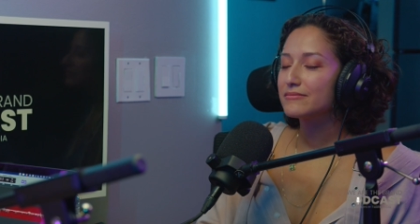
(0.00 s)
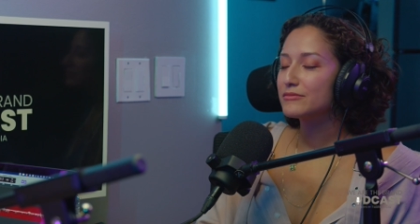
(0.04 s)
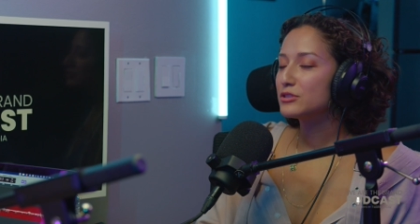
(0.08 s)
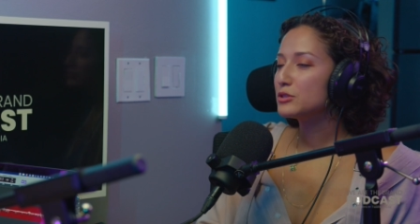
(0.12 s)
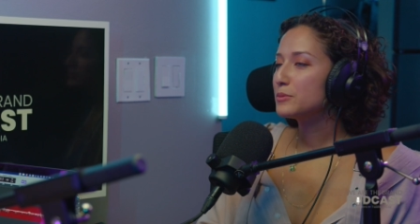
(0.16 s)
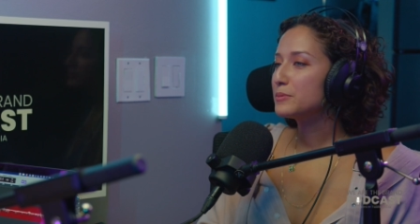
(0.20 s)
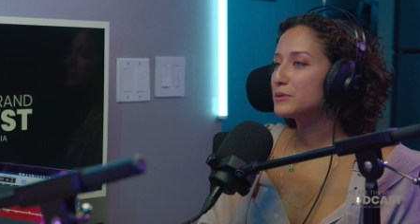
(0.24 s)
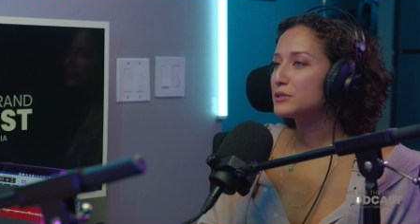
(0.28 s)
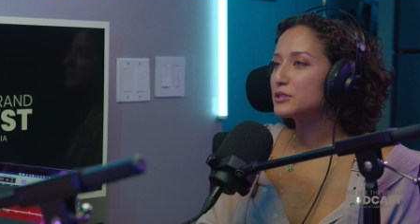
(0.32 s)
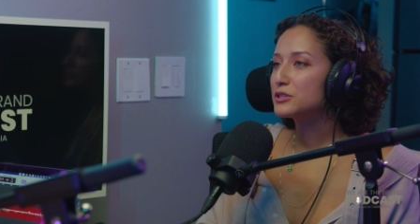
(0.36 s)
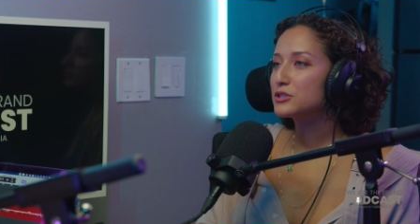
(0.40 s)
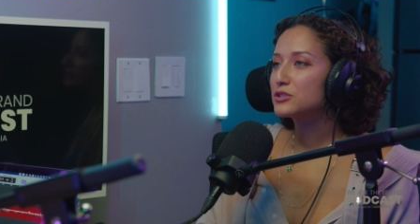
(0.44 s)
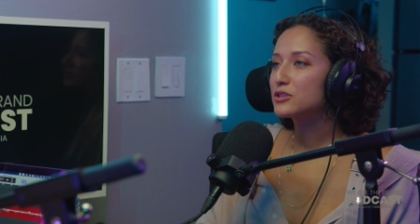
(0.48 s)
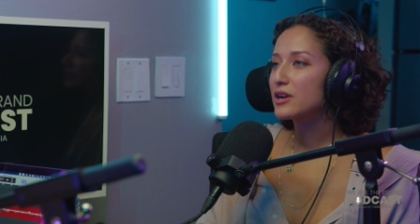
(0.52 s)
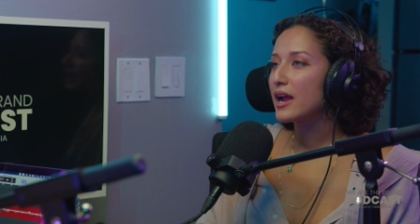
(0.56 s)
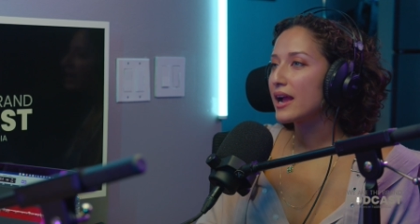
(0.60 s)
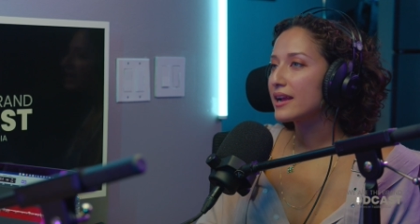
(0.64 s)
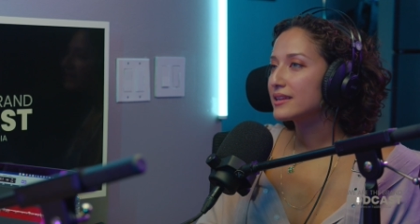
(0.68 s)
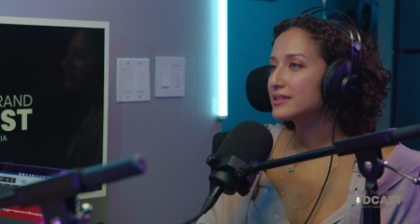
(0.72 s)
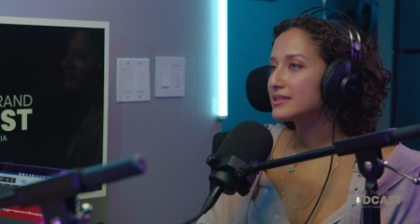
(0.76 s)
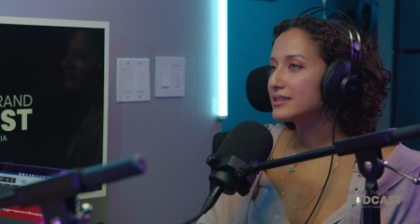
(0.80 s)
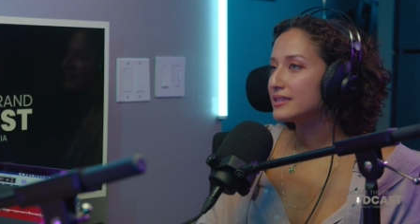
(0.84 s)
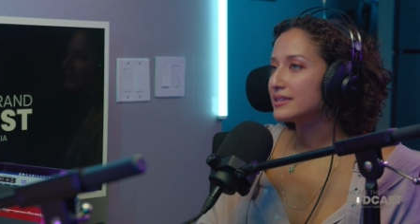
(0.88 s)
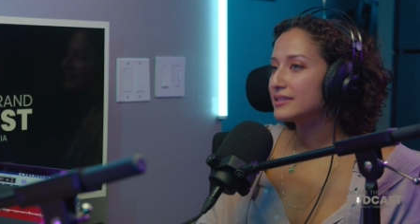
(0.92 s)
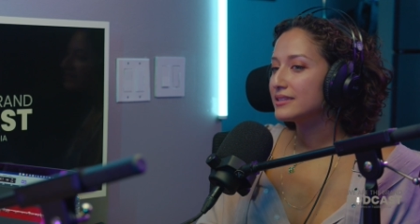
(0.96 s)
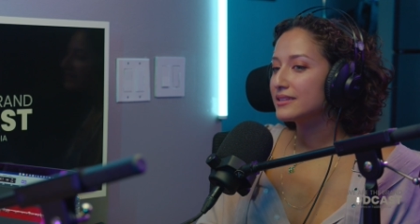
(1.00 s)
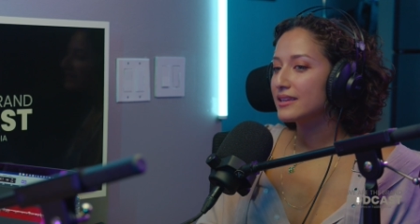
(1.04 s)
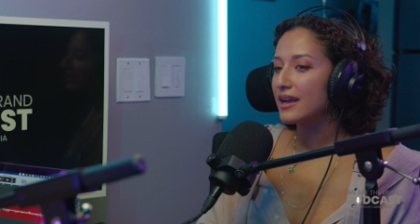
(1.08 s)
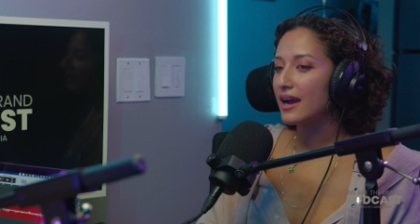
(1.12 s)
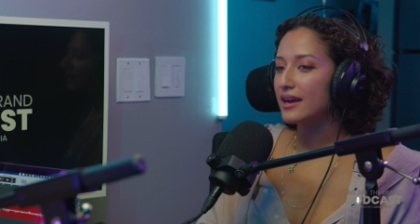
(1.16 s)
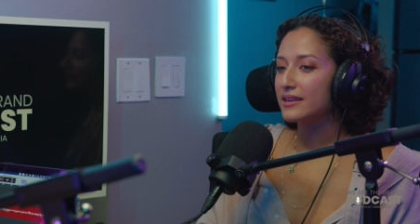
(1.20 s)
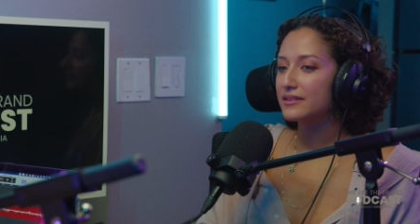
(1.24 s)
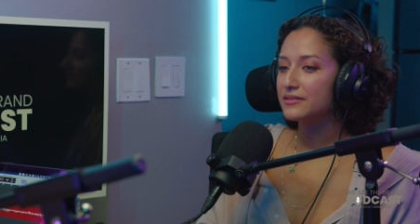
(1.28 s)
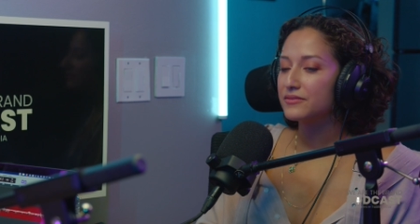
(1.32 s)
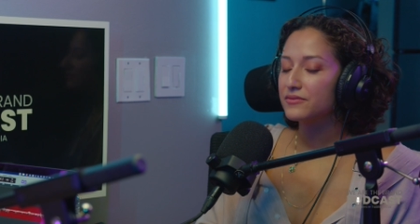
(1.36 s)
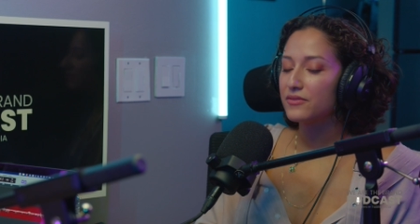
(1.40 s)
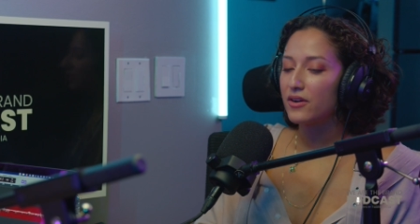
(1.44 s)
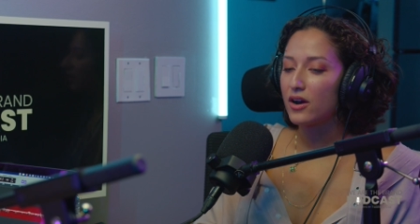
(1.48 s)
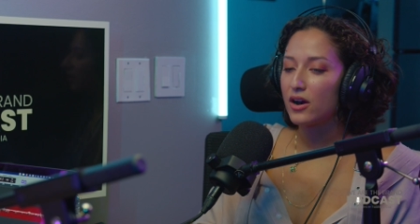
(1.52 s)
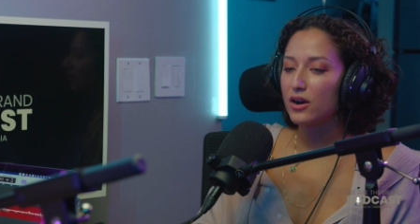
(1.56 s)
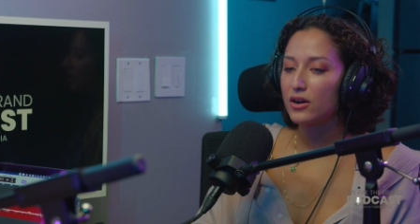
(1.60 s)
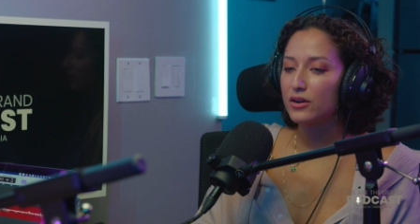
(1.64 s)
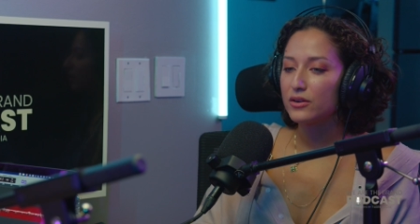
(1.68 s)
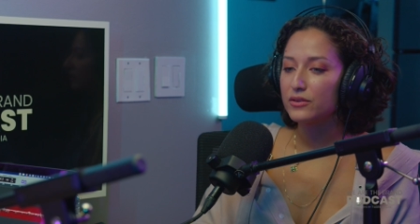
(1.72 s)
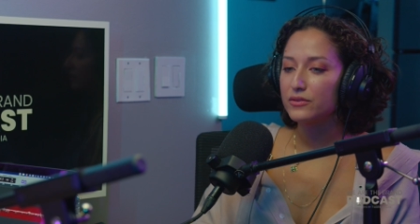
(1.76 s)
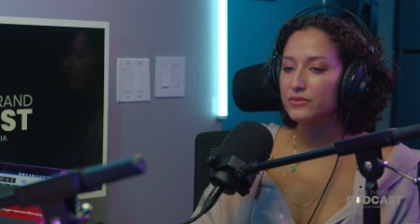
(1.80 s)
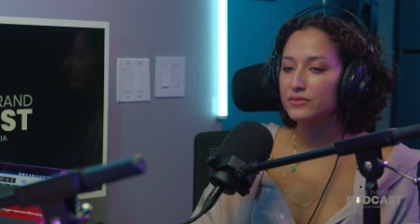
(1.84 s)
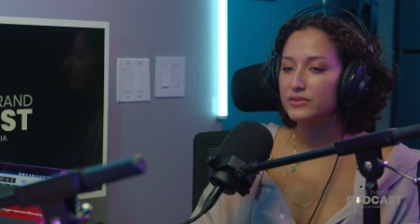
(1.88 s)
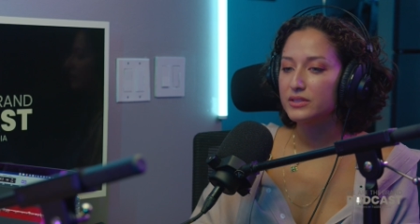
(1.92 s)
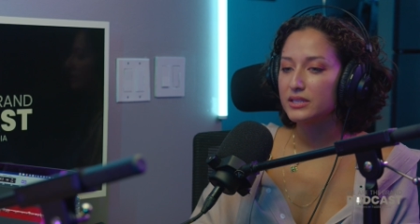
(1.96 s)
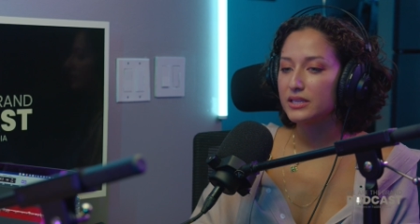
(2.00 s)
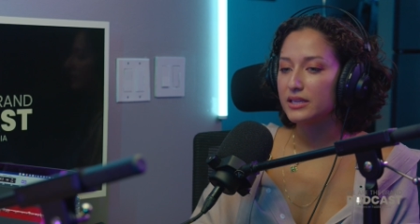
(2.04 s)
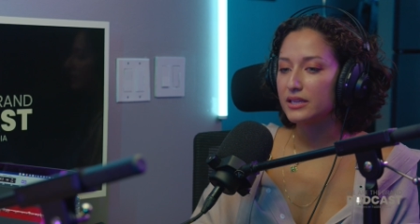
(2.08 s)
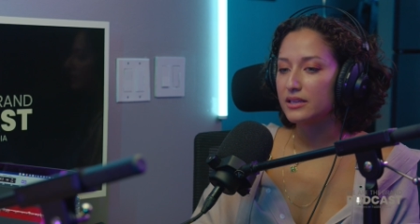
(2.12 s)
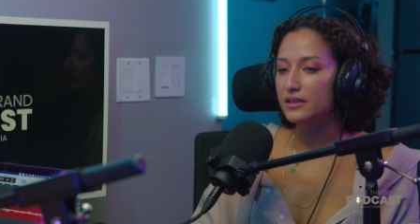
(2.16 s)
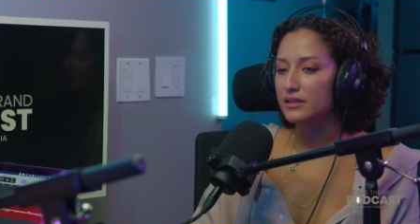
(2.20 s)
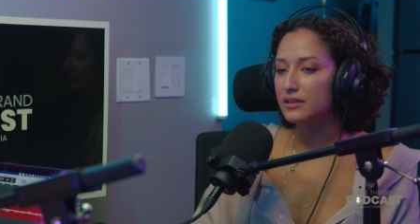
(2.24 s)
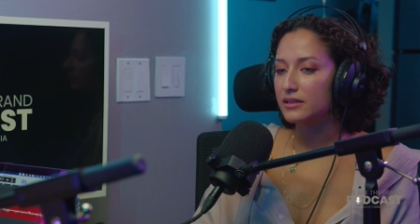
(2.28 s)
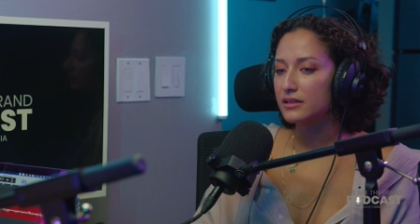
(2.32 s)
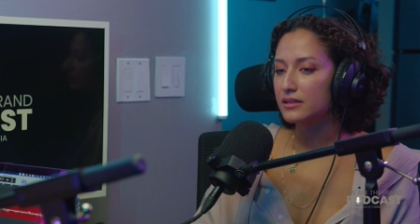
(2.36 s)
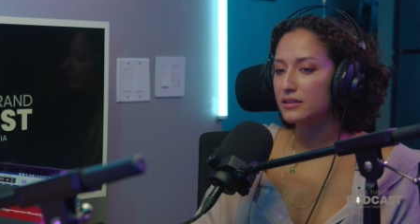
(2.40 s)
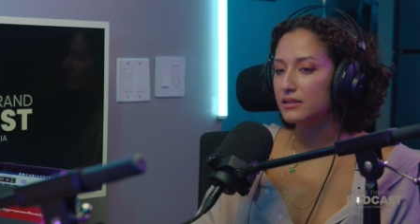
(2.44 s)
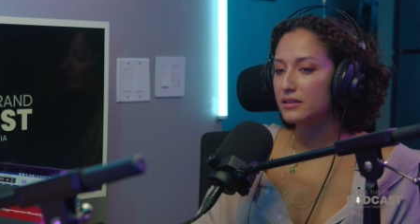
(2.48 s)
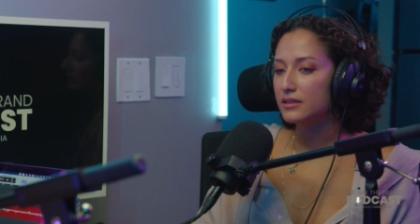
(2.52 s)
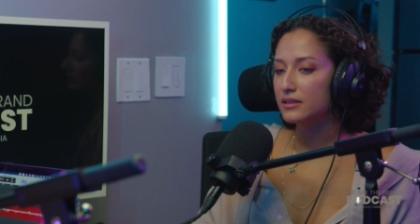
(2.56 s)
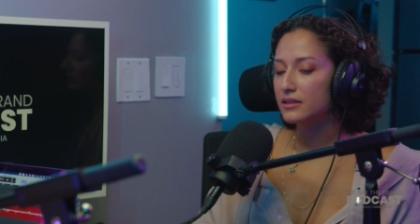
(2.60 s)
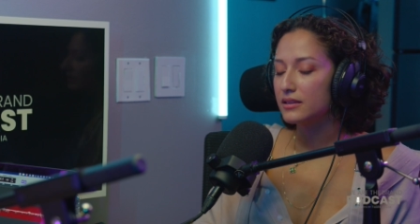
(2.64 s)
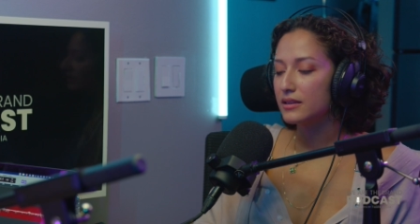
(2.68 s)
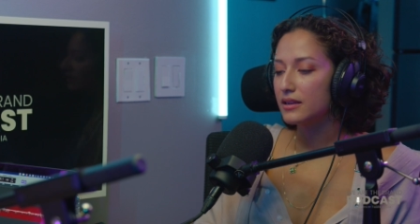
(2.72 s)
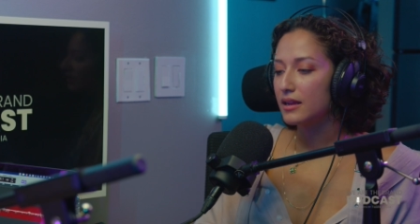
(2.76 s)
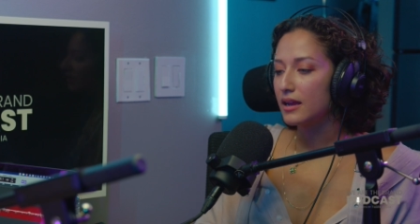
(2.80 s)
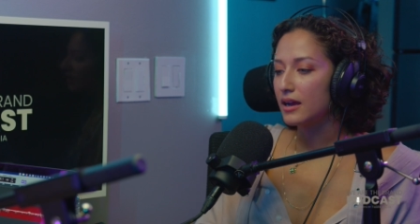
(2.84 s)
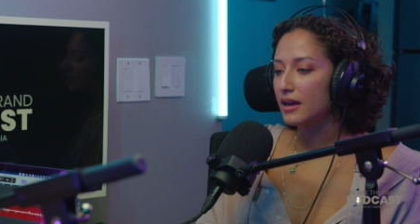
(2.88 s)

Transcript: super distracted, got involved in,